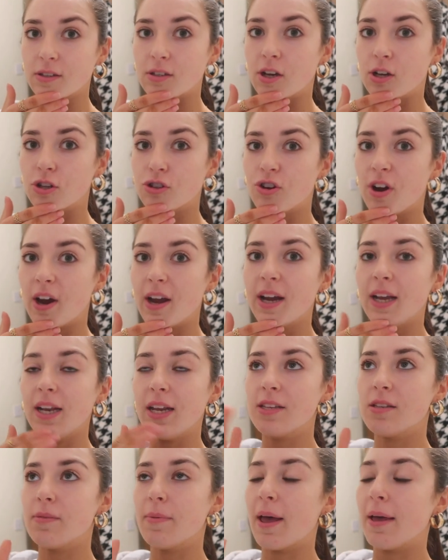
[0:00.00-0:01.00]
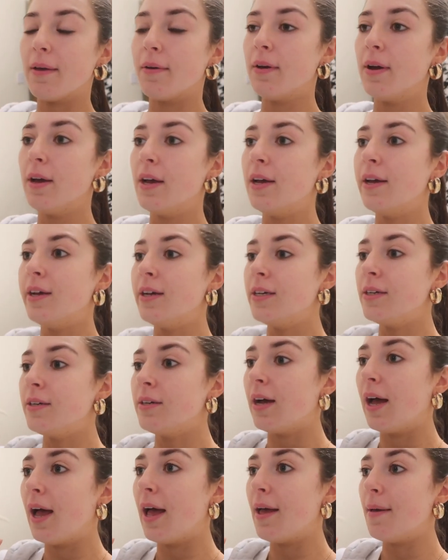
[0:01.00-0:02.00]
Our train is about
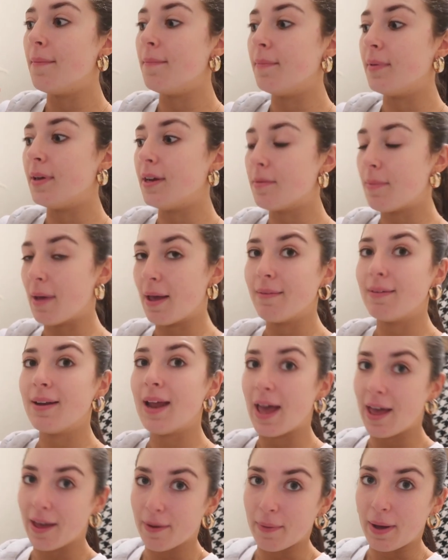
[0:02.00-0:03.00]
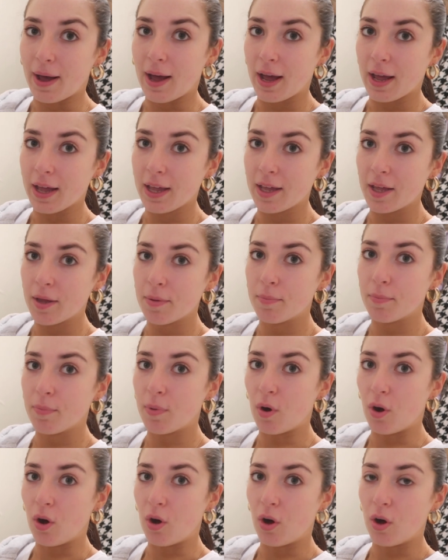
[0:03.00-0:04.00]
in about an hour,
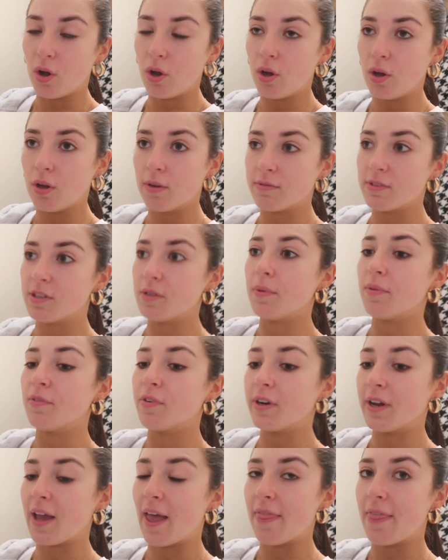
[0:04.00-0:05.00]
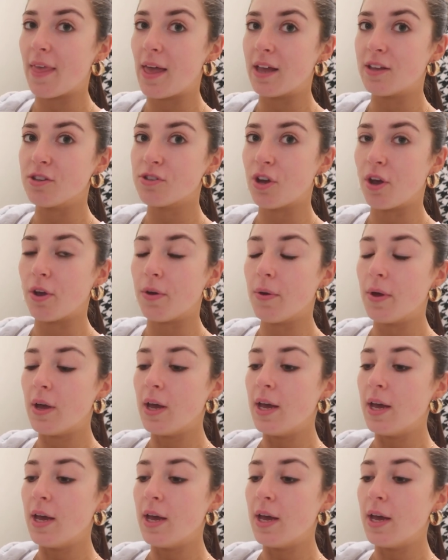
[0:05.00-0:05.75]
but obviously we've got to get there, so